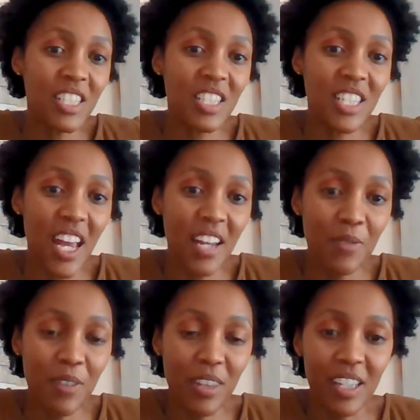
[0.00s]
chit chat
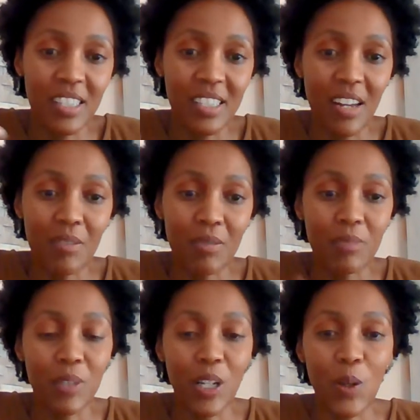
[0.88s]
with us
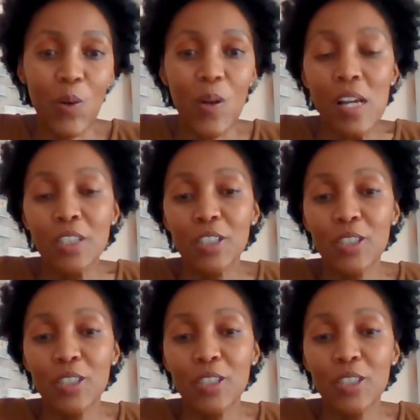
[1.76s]
down below